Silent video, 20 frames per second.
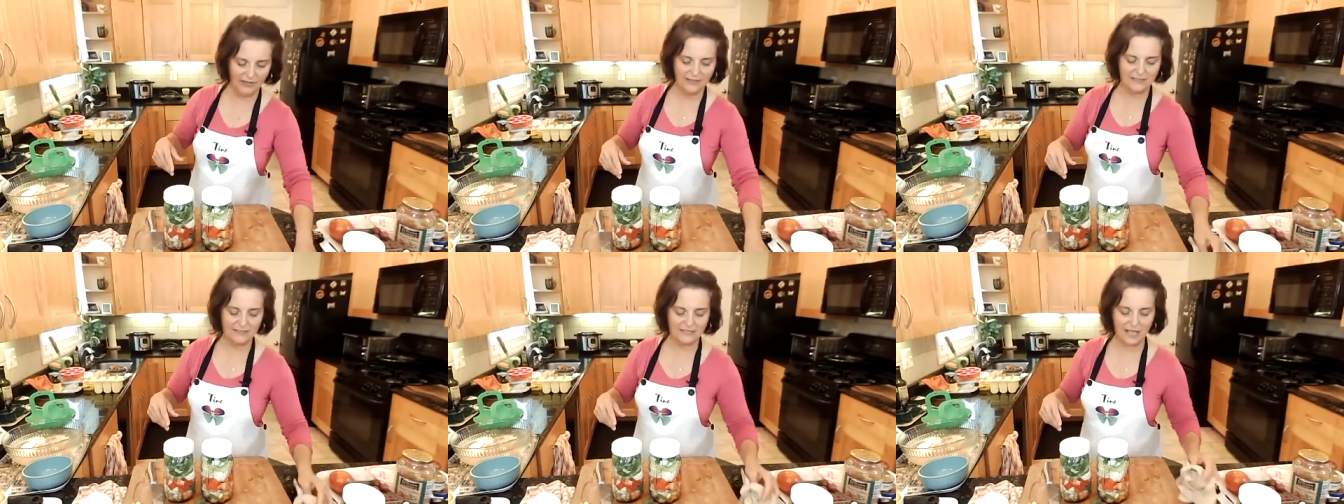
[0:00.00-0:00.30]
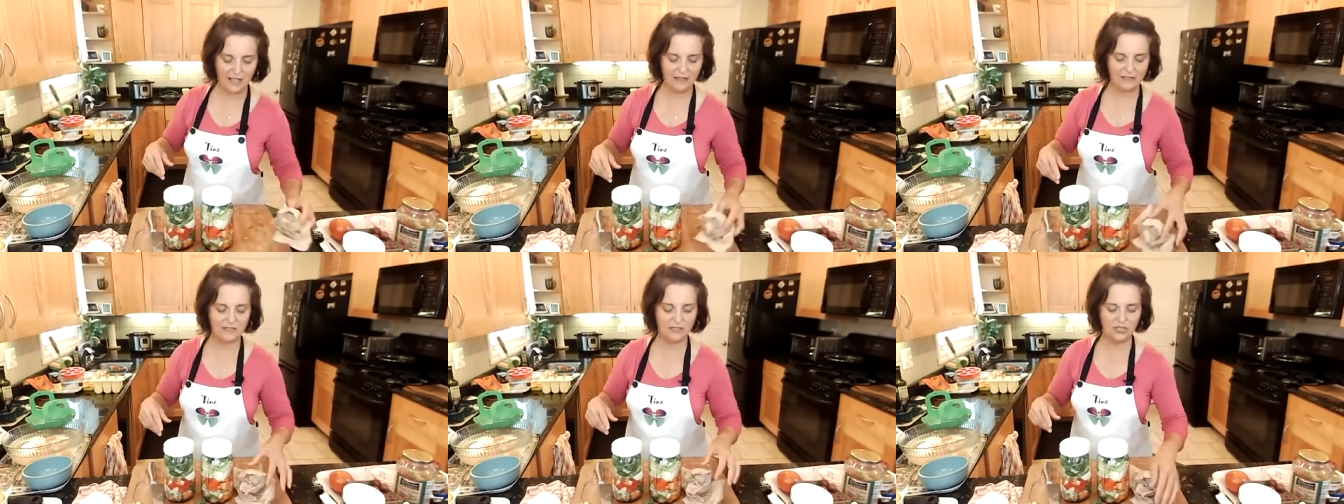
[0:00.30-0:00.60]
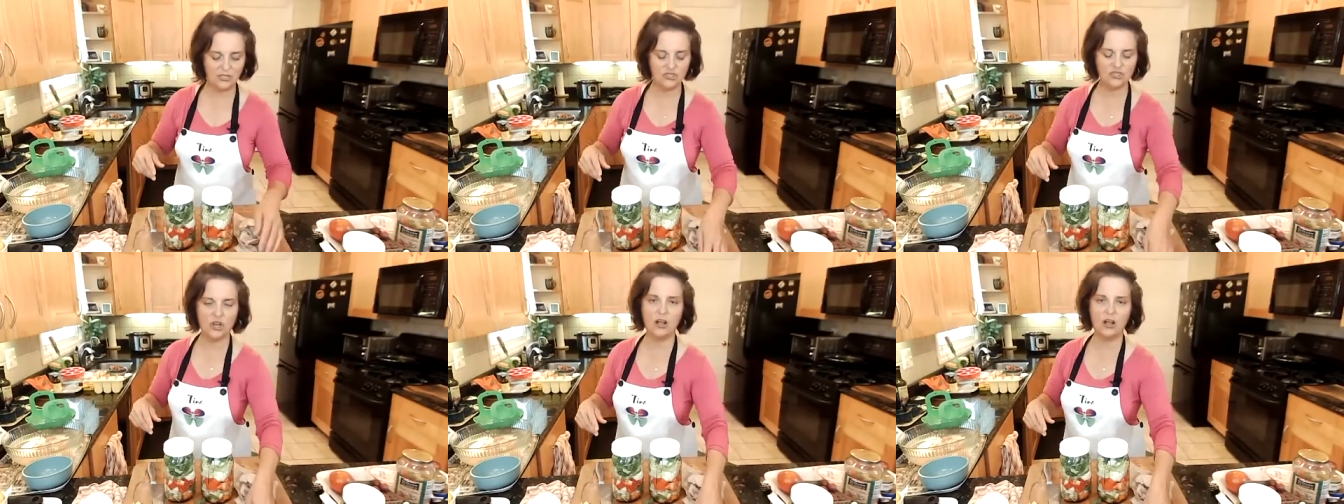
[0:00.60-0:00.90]
Salads in
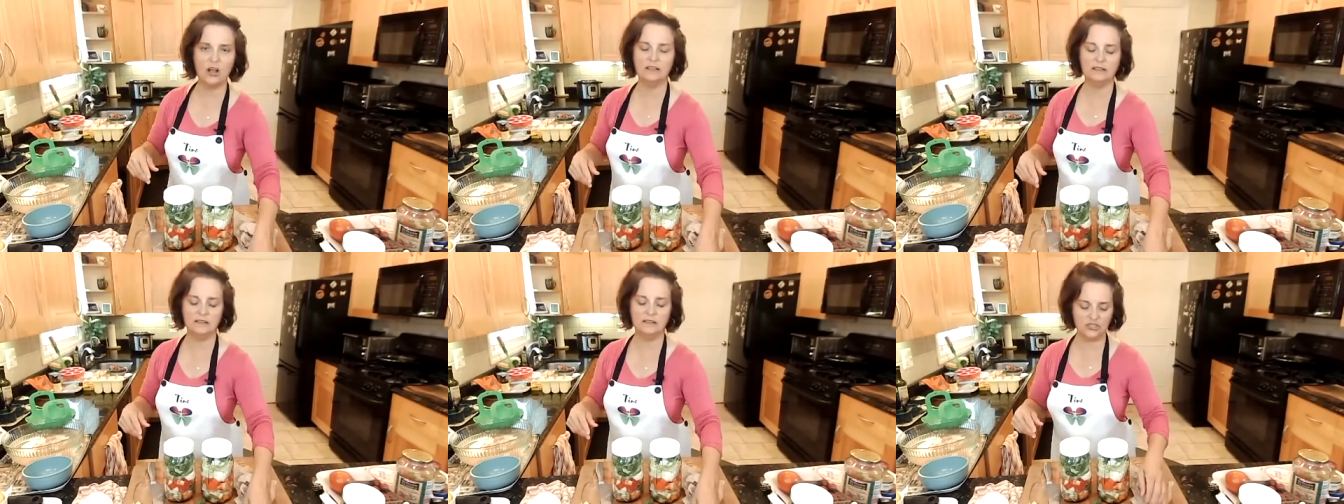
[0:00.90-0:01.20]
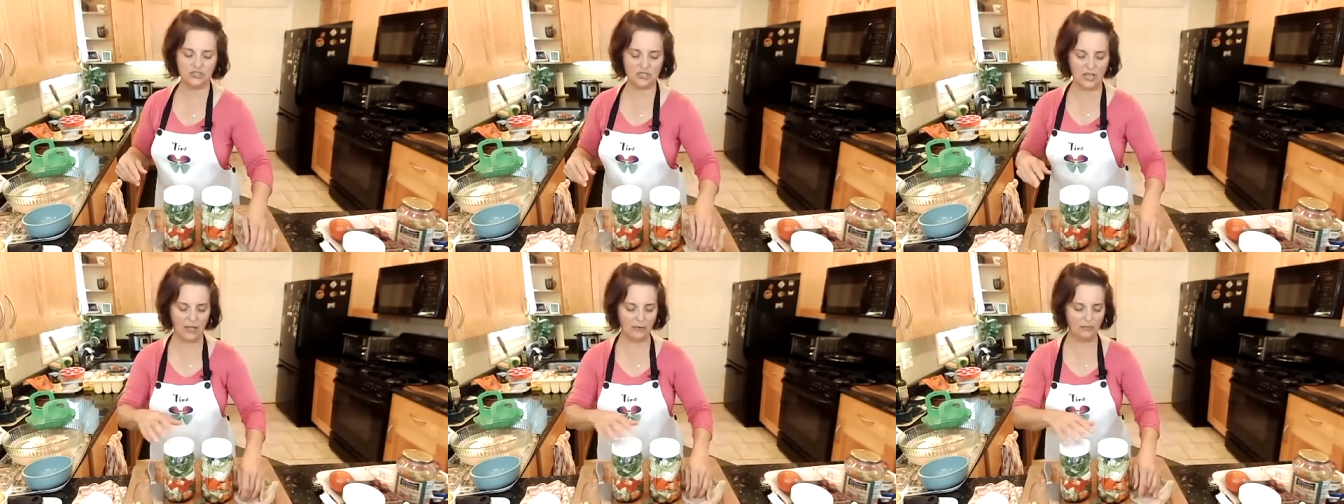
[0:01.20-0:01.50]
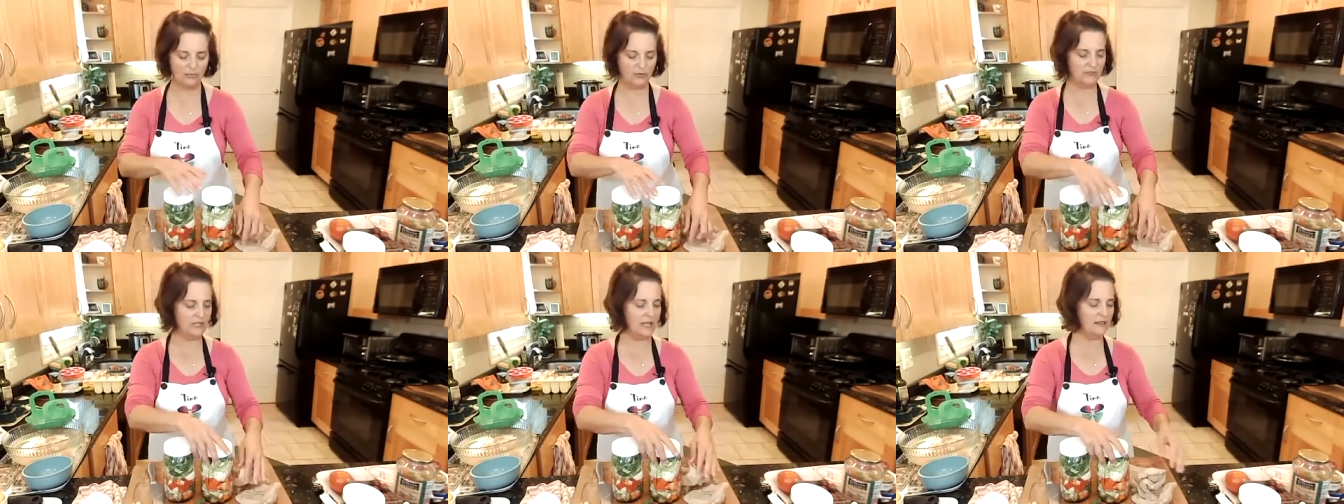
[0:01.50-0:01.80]
a jar in the chat.
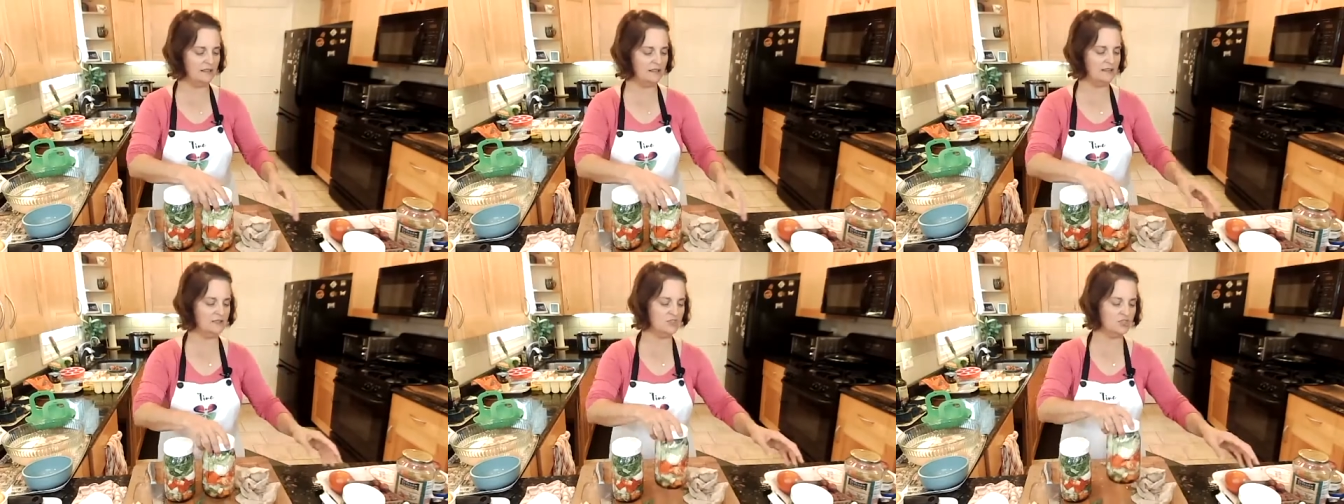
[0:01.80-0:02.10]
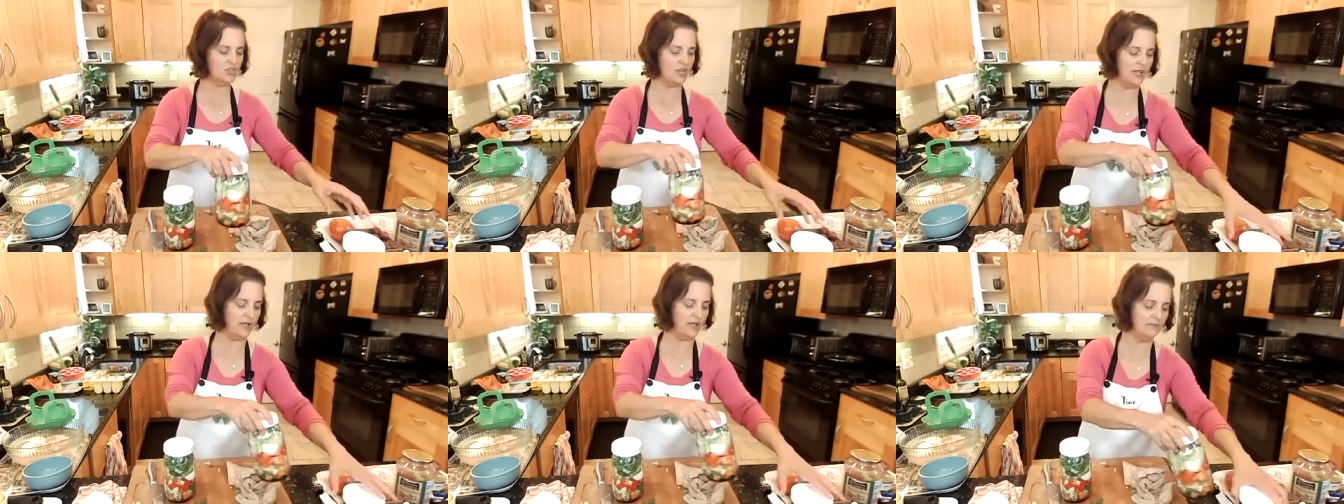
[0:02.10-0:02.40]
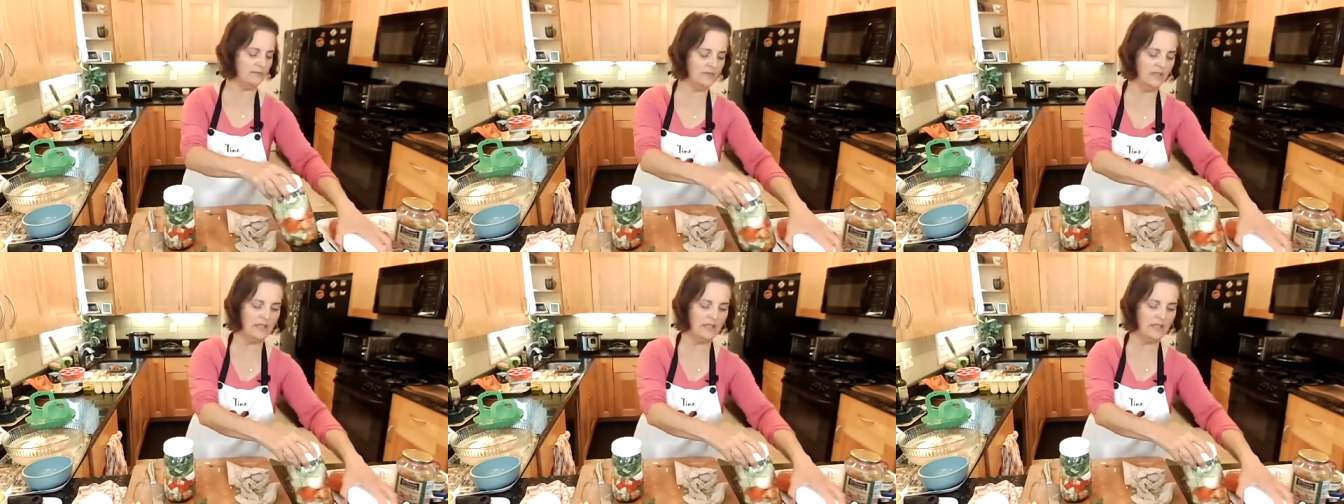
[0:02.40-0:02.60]
Put that in the chat,